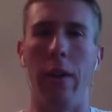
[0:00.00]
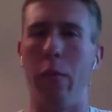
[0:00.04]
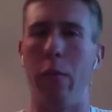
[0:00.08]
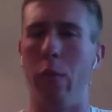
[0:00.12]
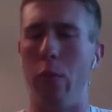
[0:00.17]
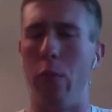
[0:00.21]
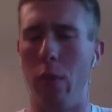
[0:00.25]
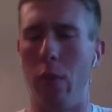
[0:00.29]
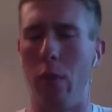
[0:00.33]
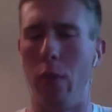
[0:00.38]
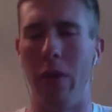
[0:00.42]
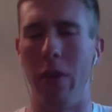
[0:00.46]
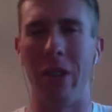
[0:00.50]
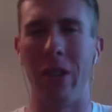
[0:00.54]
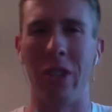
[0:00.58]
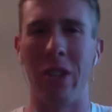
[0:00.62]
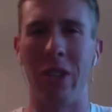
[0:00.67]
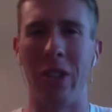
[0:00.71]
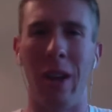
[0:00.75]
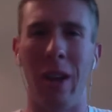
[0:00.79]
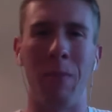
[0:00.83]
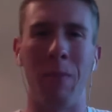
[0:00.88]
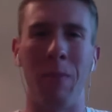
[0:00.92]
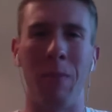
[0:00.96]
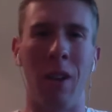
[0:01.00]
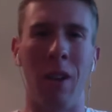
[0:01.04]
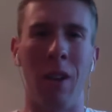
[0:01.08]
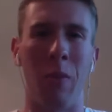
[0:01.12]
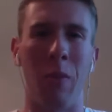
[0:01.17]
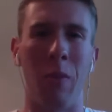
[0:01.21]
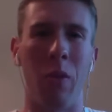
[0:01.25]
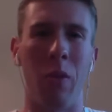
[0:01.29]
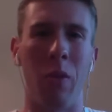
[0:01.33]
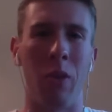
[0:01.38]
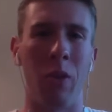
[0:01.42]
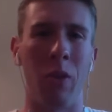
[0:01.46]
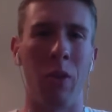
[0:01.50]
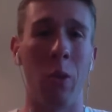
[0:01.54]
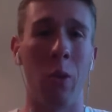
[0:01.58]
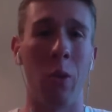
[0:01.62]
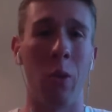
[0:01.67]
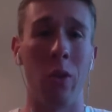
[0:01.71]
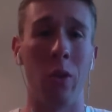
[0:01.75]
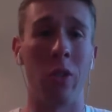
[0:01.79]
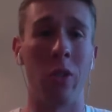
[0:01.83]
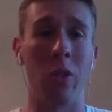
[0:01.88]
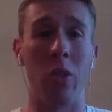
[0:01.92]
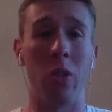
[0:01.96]
really stepped up throughout the
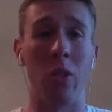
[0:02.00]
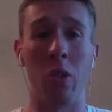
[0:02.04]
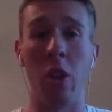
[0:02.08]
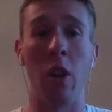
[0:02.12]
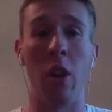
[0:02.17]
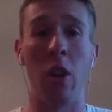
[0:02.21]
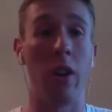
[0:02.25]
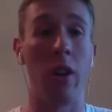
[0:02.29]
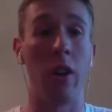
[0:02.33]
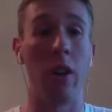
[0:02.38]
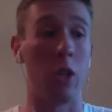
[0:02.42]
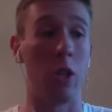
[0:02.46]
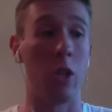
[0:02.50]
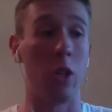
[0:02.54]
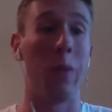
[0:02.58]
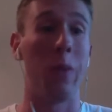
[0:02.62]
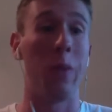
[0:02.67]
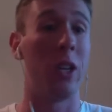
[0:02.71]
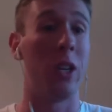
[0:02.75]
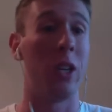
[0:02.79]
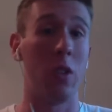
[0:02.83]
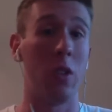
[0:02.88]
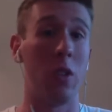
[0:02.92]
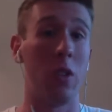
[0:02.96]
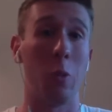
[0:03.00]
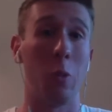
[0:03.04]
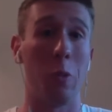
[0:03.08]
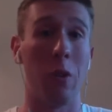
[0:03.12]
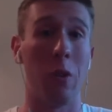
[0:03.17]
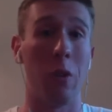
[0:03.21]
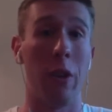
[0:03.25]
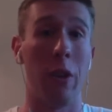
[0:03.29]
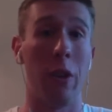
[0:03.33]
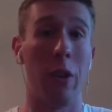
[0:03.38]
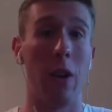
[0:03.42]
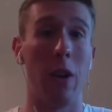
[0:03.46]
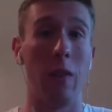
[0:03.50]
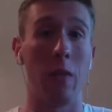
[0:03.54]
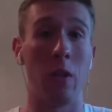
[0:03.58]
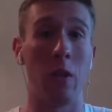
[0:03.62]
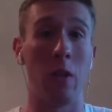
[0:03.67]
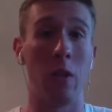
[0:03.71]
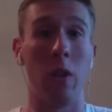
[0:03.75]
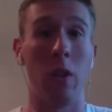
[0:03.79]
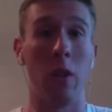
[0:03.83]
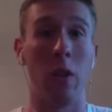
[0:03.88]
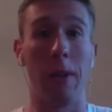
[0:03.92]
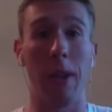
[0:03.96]
course of this year, and especially this playoffs,
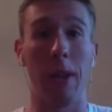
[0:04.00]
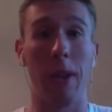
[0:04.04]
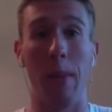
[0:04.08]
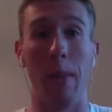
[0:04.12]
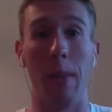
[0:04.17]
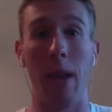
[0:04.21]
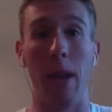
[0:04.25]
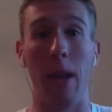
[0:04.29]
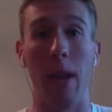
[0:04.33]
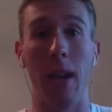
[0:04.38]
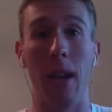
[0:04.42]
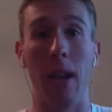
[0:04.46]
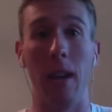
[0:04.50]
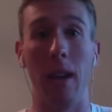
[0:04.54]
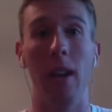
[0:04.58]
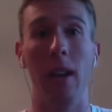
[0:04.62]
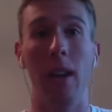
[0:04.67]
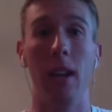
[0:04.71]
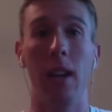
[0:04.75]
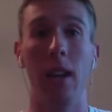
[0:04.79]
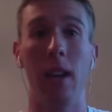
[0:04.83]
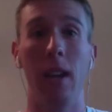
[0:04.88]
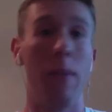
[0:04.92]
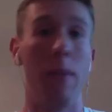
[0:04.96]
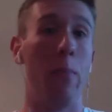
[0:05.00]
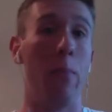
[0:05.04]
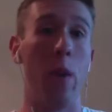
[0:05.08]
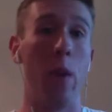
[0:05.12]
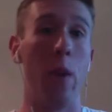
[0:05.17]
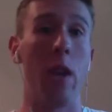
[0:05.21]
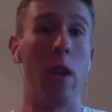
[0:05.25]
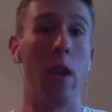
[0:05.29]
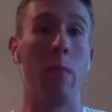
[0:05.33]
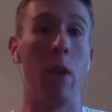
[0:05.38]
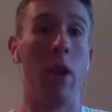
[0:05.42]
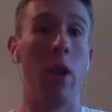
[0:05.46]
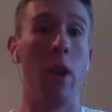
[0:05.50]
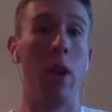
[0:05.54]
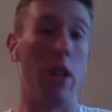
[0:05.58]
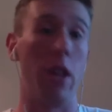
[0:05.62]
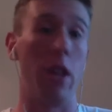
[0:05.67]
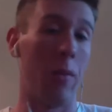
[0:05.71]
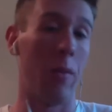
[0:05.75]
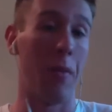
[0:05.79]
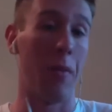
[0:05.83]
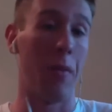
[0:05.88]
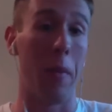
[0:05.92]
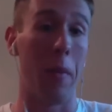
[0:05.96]
and they're going to get paid big money.
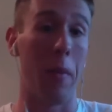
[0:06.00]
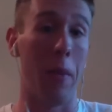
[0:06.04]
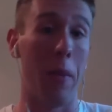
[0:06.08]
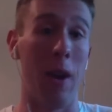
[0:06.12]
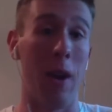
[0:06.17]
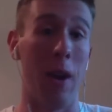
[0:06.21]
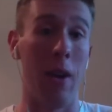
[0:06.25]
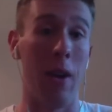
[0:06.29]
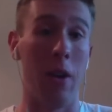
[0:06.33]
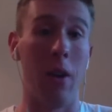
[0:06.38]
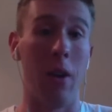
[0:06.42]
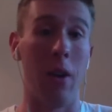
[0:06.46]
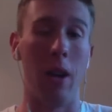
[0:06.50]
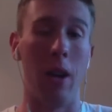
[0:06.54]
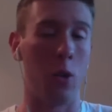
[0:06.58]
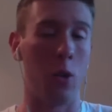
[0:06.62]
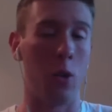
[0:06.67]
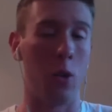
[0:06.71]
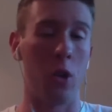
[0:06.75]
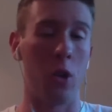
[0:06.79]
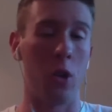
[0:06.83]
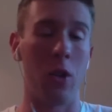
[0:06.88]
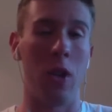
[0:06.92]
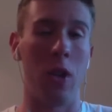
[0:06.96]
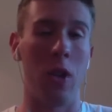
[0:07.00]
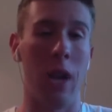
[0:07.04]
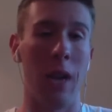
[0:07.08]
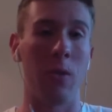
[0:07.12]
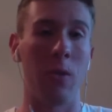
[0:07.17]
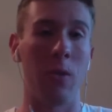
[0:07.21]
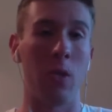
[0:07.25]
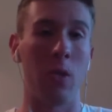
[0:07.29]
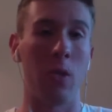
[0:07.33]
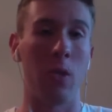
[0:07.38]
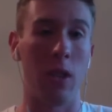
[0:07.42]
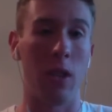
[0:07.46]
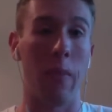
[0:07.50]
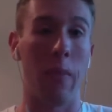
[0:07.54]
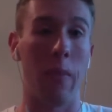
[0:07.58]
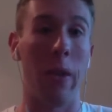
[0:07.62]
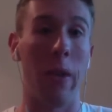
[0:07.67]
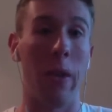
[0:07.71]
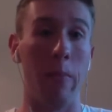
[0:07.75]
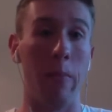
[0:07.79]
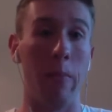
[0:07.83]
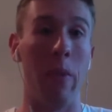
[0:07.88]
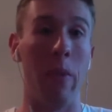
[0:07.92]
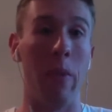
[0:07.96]
Tristan Thompson's going to get
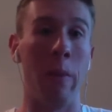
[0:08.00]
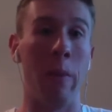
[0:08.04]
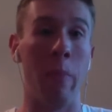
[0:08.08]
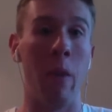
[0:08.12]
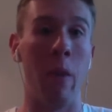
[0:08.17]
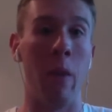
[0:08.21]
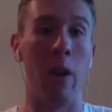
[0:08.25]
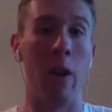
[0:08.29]
paid big money.